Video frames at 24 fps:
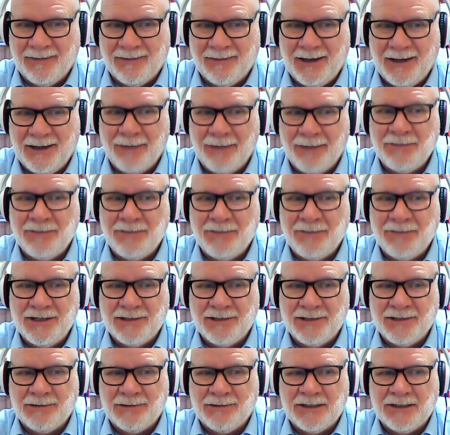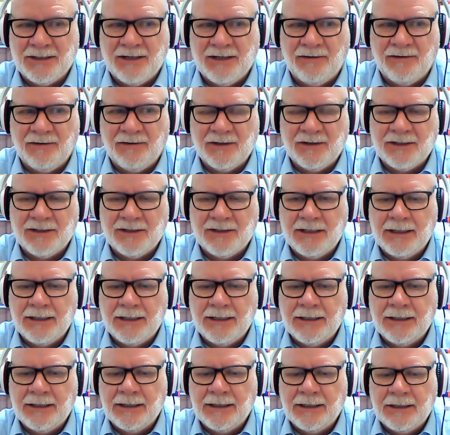Our mission is what suffers.
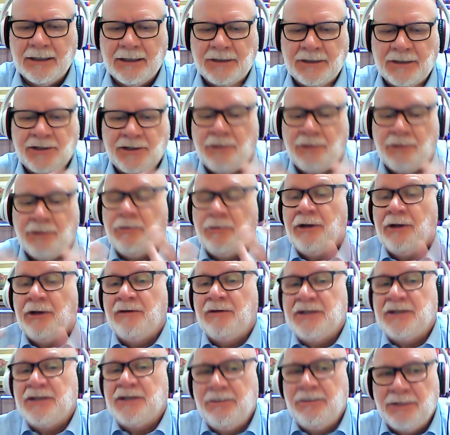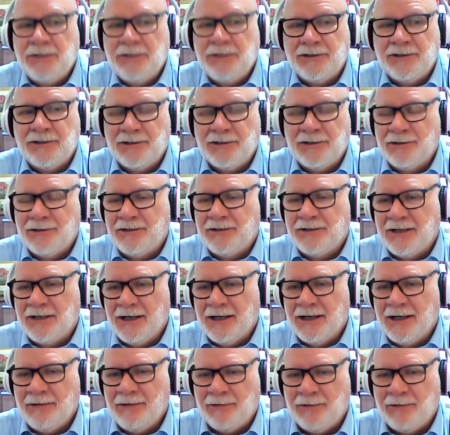So what I've attempted to do
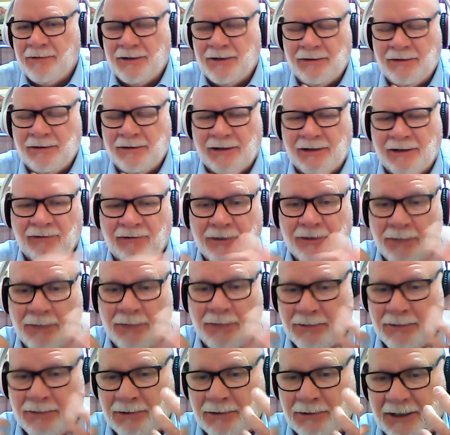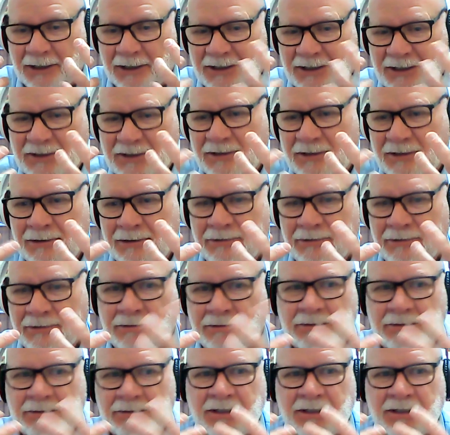today with you lovely people is to
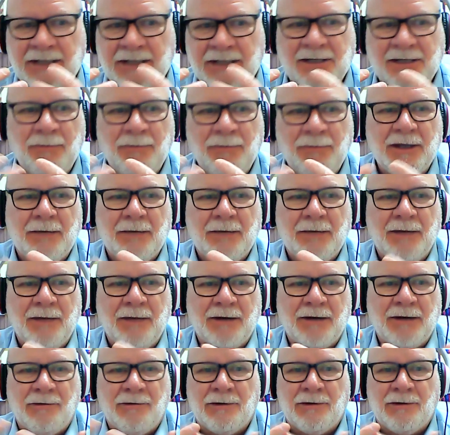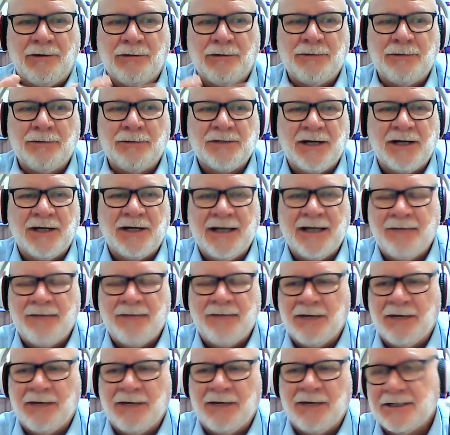say something about group
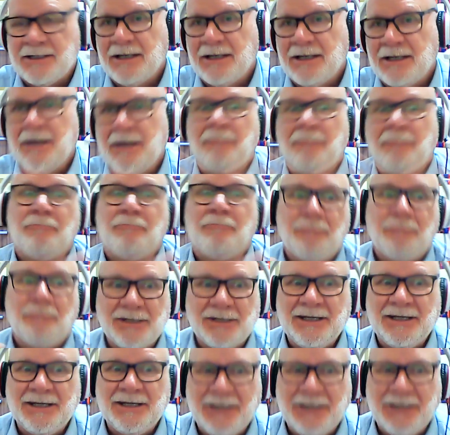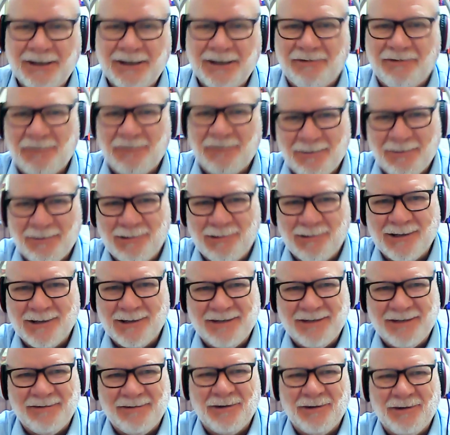dynamics, particularly from the
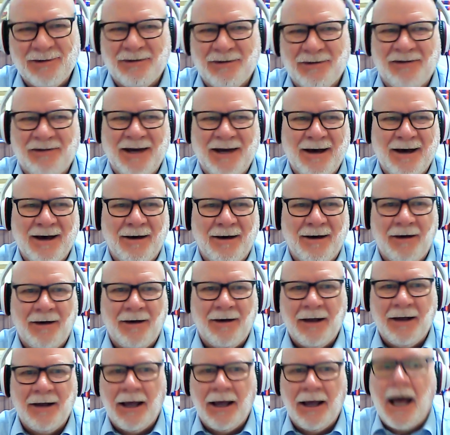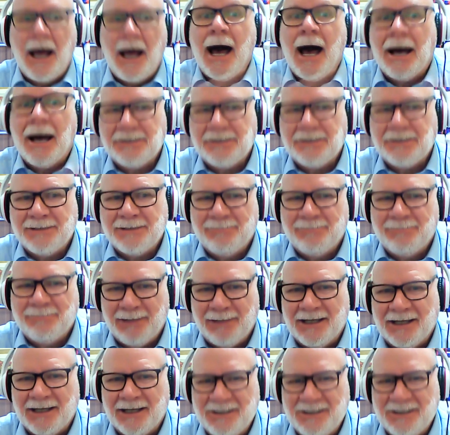point of view of our heart
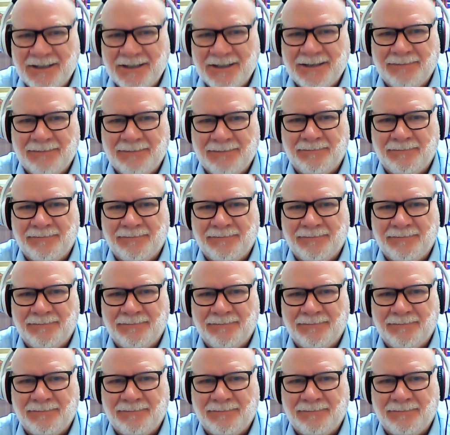place,